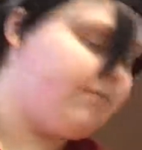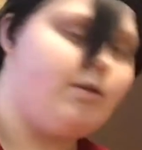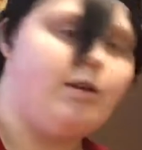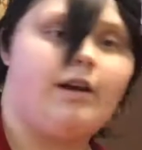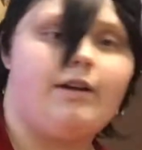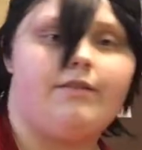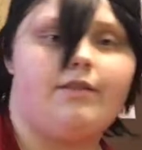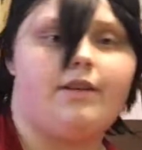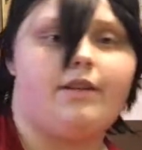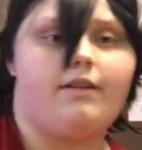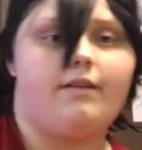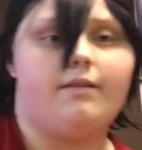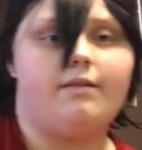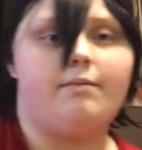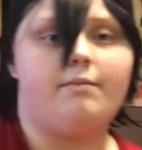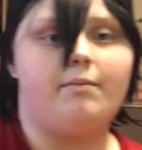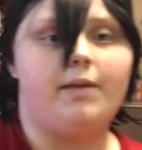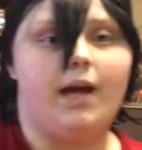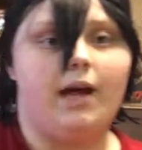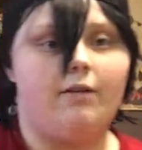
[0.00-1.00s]
whatever
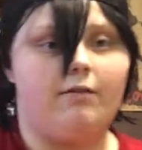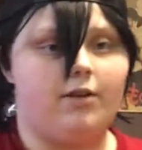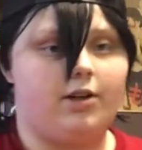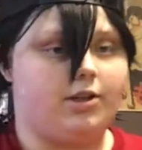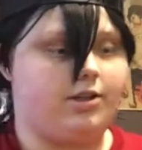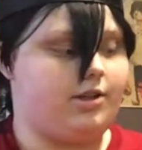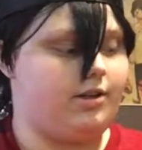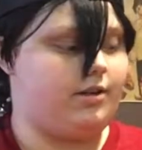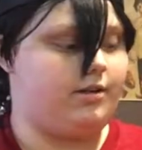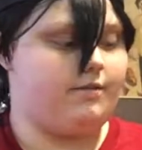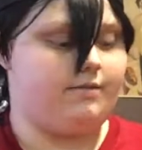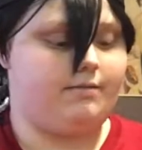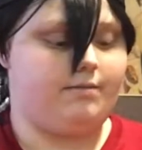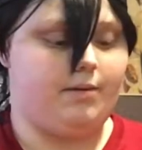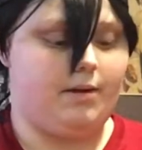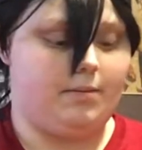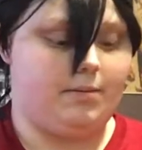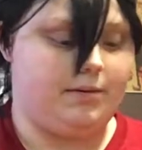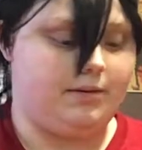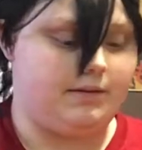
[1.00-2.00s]
the male version of
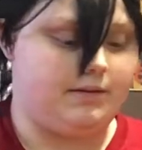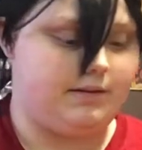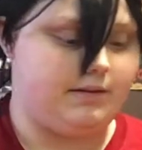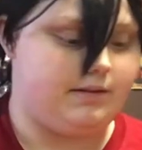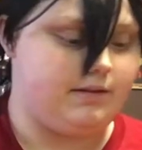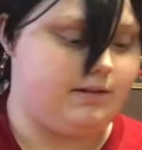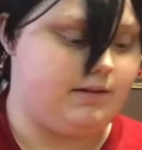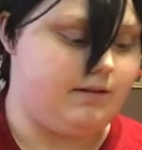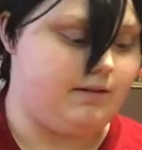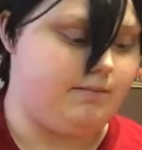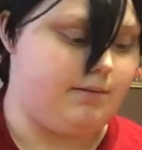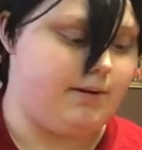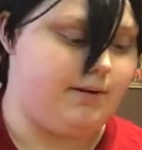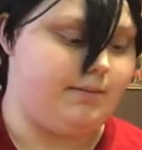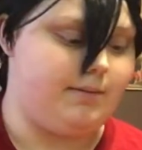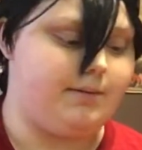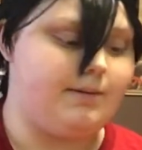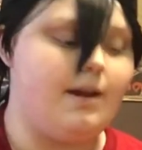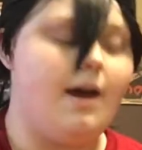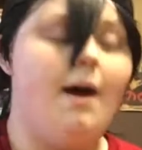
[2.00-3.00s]
Bubbles is.
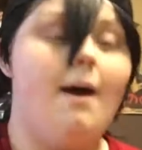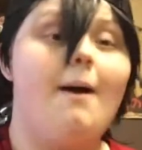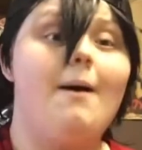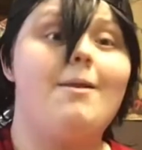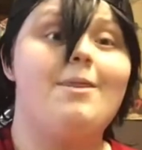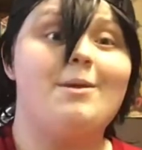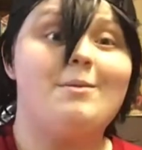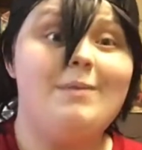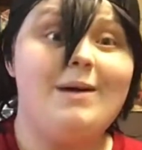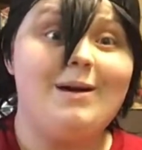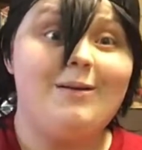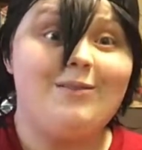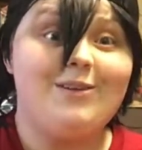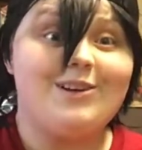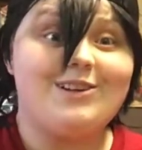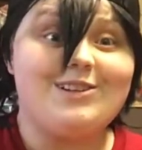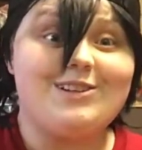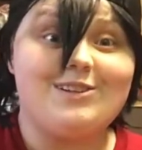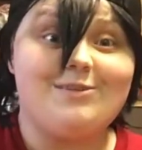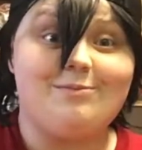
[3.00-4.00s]
Bubbles. The male
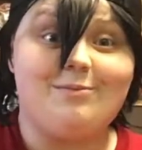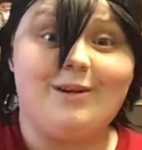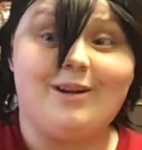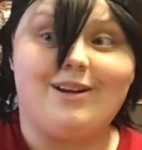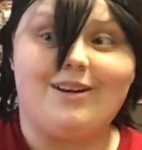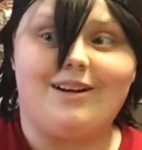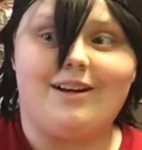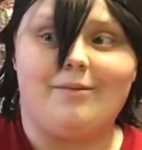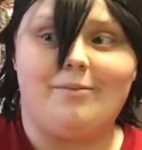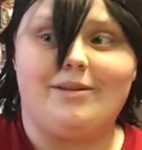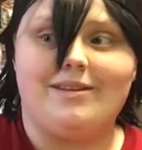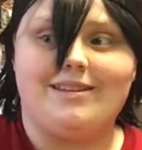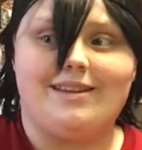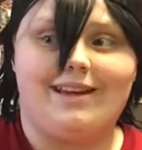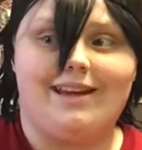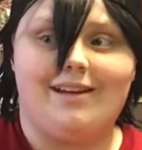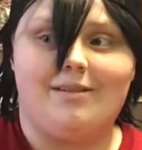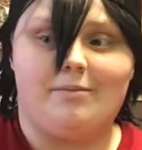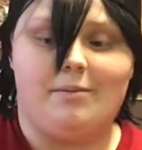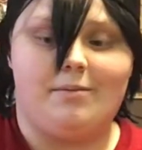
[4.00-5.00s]
version of Buttercup is.
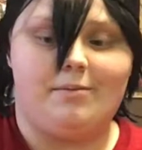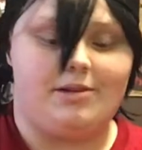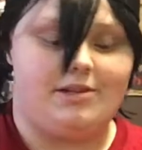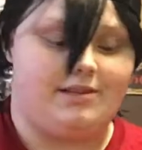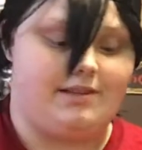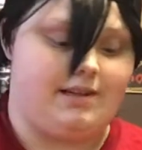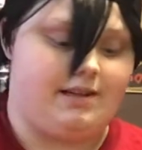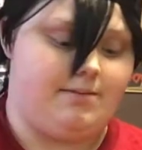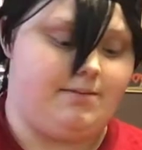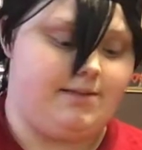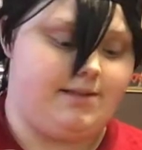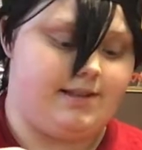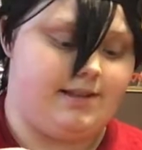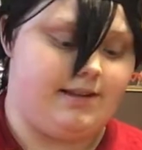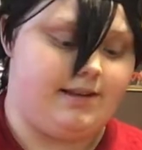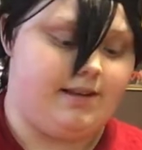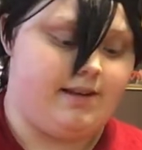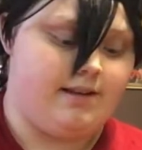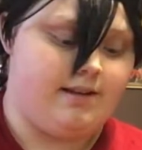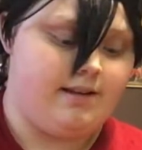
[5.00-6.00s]
I can't remember his name. It's
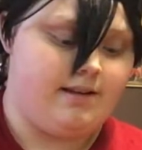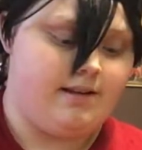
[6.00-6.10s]
like